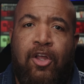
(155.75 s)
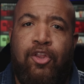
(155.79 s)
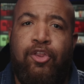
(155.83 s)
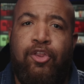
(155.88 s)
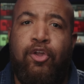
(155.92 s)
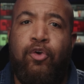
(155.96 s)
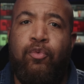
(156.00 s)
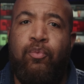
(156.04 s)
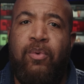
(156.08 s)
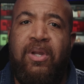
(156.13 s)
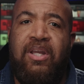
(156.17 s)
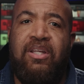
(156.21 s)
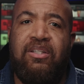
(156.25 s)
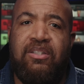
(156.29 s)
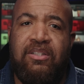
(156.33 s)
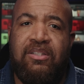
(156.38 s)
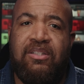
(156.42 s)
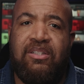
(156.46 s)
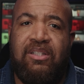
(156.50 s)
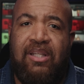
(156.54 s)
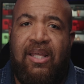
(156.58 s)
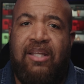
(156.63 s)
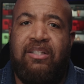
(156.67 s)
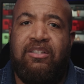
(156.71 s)
The
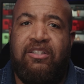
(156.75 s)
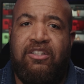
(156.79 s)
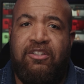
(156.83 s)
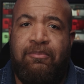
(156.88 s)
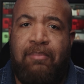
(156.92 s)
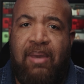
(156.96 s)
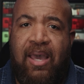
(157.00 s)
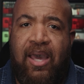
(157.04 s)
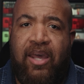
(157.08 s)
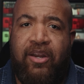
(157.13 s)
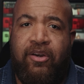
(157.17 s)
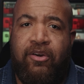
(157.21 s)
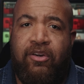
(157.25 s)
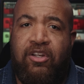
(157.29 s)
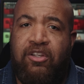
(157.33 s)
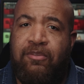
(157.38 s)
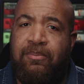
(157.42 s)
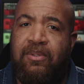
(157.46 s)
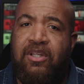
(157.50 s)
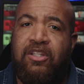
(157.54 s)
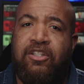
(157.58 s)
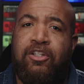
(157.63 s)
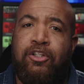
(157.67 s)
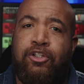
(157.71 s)
reasons lenses matter is
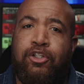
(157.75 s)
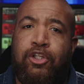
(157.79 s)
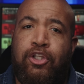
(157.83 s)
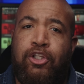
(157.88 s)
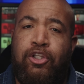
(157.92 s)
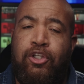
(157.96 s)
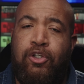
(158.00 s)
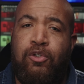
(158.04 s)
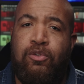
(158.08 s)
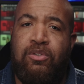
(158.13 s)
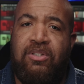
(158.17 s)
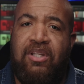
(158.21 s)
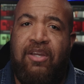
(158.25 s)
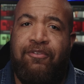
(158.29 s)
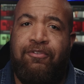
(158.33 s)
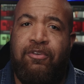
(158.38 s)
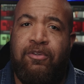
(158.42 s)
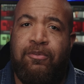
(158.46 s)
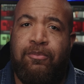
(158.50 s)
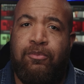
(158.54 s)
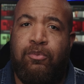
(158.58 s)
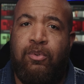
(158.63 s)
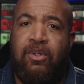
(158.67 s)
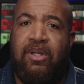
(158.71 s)
because there's a huge
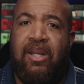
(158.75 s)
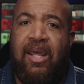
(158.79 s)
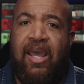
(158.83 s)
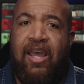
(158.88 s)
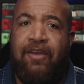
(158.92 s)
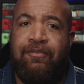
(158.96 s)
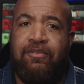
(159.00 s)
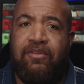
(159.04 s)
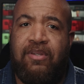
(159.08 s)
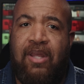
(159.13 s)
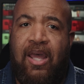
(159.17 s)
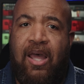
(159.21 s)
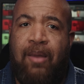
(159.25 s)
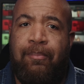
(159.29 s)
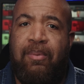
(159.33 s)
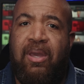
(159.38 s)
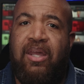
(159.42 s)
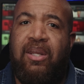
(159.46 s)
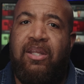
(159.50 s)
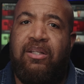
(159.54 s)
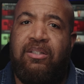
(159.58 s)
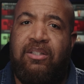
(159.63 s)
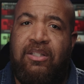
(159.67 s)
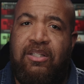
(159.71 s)
difference between an f-stop
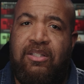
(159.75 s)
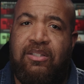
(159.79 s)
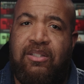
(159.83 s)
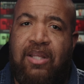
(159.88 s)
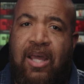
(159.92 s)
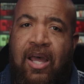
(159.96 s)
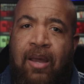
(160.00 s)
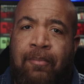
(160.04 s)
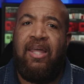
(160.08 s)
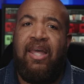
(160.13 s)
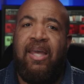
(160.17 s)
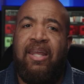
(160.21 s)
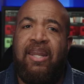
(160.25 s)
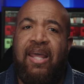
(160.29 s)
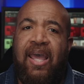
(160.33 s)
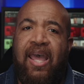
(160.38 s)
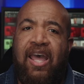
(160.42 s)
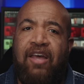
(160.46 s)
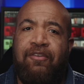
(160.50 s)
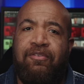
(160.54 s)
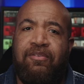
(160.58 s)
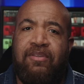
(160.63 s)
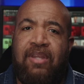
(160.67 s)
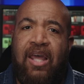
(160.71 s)
and a t-stop. An
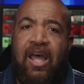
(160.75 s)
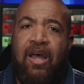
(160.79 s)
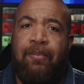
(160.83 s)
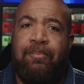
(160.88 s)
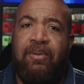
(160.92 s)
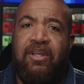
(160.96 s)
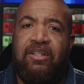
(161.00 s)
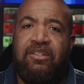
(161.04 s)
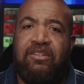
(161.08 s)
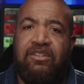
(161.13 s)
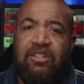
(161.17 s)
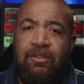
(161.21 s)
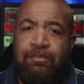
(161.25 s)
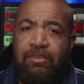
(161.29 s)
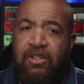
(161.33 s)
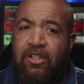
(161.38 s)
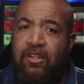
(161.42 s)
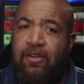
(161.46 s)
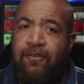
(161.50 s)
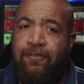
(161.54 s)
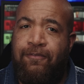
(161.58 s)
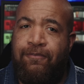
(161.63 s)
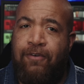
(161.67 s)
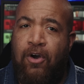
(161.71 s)
f-stop is simply
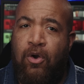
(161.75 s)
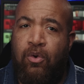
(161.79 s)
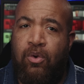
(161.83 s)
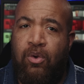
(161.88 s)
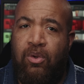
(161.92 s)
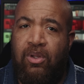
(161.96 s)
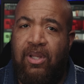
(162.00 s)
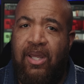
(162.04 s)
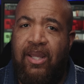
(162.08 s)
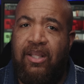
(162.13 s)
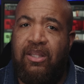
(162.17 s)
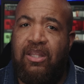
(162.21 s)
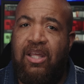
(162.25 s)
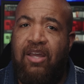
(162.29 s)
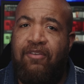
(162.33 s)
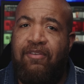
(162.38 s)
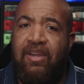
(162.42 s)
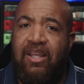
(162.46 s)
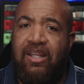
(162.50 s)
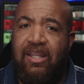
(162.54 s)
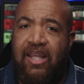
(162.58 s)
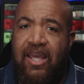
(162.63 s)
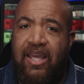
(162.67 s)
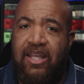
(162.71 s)
the focal length of
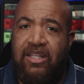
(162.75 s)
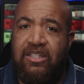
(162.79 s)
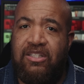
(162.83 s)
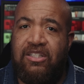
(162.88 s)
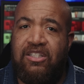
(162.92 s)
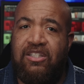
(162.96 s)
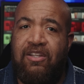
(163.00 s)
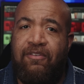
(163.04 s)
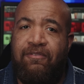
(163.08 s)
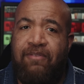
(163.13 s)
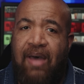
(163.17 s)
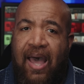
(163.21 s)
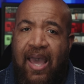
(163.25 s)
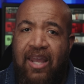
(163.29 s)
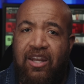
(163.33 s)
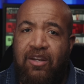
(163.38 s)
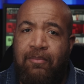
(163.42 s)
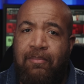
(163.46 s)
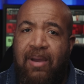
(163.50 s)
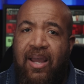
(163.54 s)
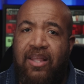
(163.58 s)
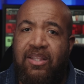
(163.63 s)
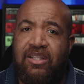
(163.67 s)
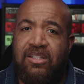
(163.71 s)
a lens
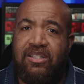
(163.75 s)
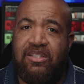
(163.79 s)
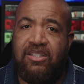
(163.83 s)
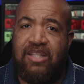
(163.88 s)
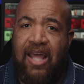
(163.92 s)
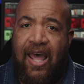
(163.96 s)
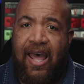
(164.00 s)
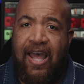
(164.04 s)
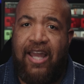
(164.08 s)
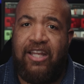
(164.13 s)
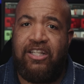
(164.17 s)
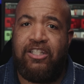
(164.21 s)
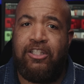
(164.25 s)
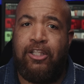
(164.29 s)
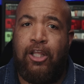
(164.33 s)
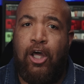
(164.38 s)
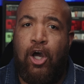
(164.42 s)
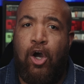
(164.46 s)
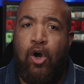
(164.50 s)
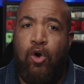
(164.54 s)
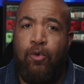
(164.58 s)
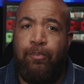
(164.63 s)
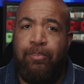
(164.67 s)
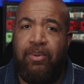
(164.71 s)
divided by the size of the
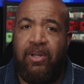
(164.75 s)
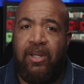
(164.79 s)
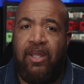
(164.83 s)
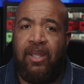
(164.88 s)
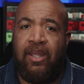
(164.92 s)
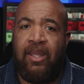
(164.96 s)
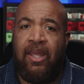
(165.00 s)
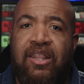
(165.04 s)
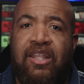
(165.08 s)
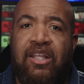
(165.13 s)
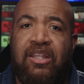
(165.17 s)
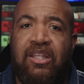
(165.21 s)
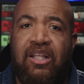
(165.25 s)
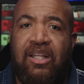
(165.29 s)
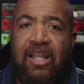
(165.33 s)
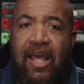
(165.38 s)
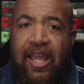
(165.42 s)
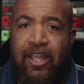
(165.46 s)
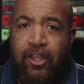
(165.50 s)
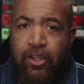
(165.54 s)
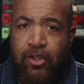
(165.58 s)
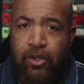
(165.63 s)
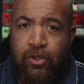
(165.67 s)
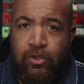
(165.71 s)
opening that the
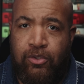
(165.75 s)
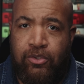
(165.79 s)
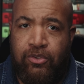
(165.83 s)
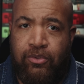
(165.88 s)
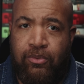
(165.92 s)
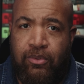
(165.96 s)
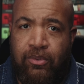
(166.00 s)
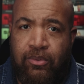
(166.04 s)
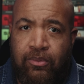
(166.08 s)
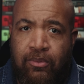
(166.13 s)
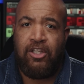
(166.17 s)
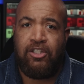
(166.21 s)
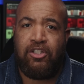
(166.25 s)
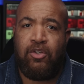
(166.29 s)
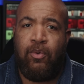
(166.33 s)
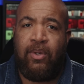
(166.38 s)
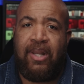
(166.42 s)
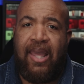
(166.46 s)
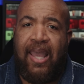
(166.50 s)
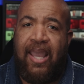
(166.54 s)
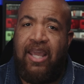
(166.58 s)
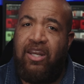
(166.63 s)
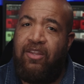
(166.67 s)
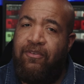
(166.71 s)
light goes through. So
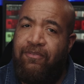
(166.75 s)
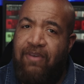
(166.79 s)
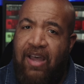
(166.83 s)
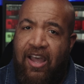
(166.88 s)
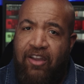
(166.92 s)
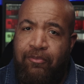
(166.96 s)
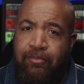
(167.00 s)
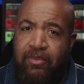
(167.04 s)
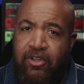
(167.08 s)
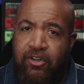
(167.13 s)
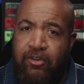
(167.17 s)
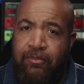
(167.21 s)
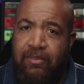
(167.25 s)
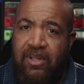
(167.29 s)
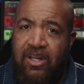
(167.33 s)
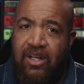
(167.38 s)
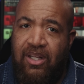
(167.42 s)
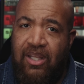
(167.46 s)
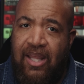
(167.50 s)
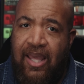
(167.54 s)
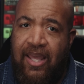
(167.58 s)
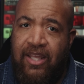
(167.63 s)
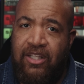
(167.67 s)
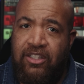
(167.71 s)
an 85 millimeter
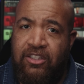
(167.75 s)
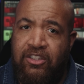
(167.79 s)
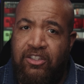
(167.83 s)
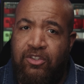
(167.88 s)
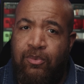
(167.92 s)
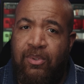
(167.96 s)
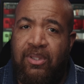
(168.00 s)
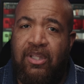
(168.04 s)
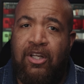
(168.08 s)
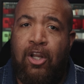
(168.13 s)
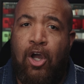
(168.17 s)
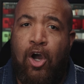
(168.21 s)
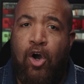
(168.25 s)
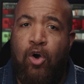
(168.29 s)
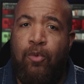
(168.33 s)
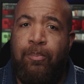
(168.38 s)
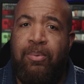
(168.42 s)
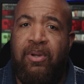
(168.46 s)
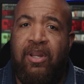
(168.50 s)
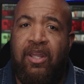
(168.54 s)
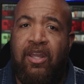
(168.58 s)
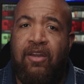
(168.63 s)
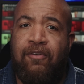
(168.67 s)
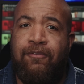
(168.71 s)
lens with an
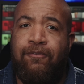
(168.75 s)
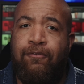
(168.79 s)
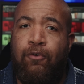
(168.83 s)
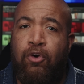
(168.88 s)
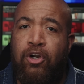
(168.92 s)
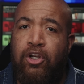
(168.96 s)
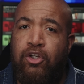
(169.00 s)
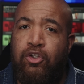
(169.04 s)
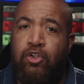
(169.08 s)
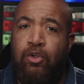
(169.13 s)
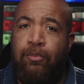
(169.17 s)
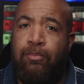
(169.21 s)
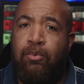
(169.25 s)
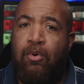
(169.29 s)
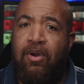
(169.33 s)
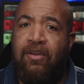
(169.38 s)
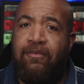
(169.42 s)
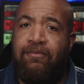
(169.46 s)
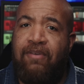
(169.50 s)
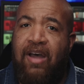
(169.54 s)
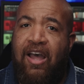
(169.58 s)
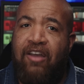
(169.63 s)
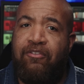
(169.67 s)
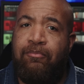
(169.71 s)
opening of
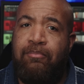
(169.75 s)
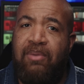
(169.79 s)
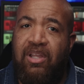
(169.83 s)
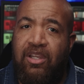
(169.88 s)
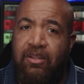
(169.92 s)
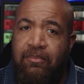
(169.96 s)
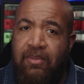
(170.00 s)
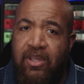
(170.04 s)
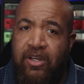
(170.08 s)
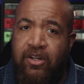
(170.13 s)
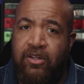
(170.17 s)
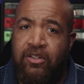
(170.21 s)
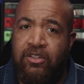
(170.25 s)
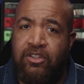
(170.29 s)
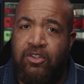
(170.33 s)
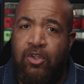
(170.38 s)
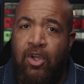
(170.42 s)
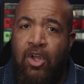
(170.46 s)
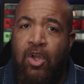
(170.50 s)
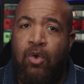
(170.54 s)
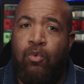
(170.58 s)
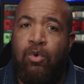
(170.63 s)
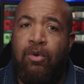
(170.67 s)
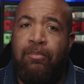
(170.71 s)
42.5 millimeters
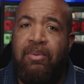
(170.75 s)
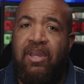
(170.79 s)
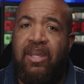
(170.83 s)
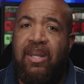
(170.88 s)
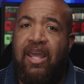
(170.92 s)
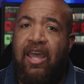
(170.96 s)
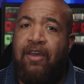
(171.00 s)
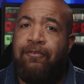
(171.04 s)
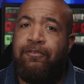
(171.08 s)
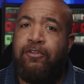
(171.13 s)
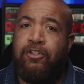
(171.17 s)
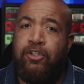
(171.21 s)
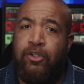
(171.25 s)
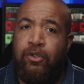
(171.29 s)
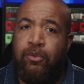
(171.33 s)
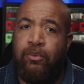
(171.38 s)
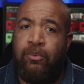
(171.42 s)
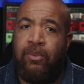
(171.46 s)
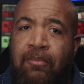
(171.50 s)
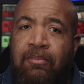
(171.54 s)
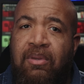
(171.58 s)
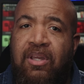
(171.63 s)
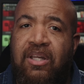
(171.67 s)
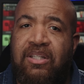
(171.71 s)
will be an
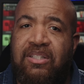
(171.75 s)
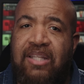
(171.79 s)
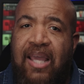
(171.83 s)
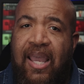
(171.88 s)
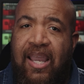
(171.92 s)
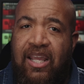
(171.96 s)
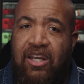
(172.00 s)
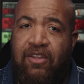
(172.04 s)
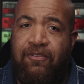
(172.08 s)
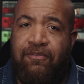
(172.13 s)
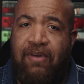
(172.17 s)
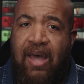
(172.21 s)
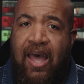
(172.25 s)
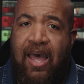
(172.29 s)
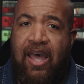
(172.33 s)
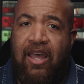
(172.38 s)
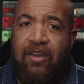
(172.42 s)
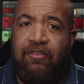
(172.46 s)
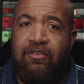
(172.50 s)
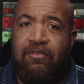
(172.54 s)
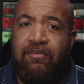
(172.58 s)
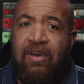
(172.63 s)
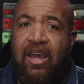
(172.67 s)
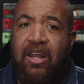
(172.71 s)
f2 because
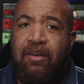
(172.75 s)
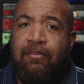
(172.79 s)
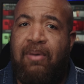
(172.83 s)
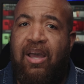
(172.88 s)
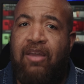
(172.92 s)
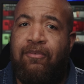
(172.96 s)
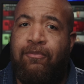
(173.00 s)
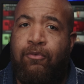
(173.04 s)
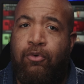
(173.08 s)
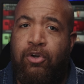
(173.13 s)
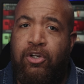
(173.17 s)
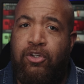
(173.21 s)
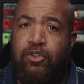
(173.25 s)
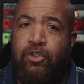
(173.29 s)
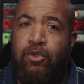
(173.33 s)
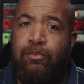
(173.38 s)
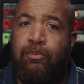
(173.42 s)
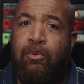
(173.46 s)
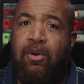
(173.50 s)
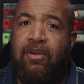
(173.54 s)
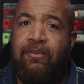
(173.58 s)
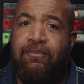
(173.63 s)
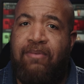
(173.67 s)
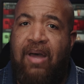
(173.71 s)
85 divided by
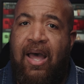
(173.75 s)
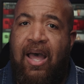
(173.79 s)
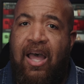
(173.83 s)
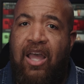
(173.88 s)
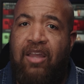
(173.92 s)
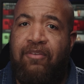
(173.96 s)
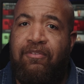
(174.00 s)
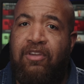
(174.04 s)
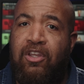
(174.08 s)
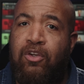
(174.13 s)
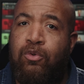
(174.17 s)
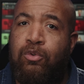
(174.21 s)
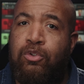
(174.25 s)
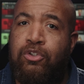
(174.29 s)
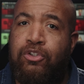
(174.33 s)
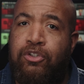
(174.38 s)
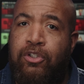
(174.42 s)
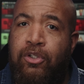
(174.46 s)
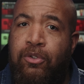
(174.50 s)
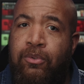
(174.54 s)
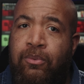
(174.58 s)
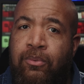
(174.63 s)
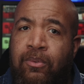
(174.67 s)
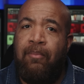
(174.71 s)
42.5 equals
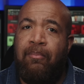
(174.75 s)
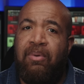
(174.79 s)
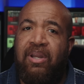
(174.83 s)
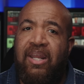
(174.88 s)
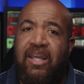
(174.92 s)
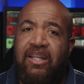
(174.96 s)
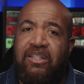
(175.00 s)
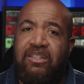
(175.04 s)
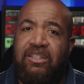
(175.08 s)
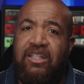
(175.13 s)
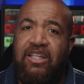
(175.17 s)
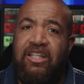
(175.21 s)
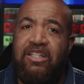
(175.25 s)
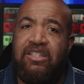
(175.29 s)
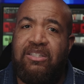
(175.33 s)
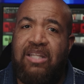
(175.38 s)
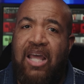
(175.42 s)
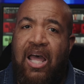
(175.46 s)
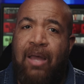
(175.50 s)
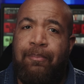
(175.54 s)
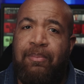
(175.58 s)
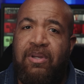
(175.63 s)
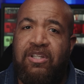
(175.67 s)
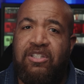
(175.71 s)
2. But a
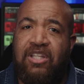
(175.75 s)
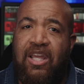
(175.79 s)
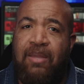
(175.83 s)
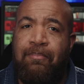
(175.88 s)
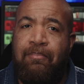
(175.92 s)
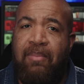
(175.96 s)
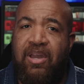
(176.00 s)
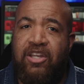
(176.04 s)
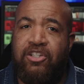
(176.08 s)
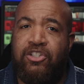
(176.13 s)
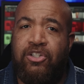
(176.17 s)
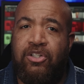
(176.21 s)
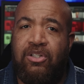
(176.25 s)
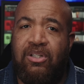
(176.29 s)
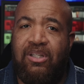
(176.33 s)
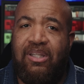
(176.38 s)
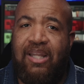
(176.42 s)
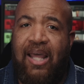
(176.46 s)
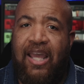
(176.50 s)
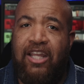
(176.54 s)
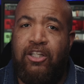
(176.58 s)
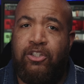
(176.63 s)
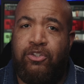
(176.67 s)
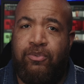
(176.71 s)
t-stop is a measured
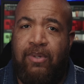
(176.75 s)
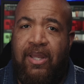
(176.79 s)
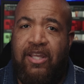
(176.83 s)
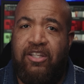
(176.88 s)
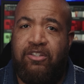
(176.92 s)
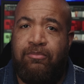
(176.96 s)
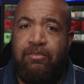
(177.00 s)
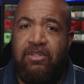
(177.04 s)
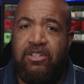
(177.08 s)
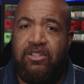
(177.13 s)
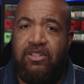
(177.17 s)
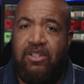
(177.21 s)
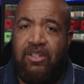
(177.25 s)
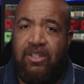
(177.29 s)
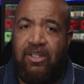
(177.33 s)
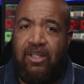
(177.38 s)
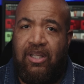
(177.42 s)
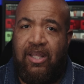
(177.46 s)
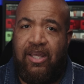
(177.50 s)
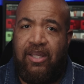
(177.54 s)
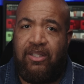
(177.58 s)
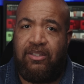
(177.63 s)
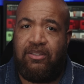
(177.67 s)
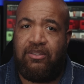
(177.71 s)
light transmission of the
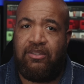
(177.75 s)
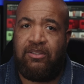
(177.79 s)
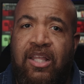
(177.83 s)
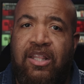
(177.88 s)
lens.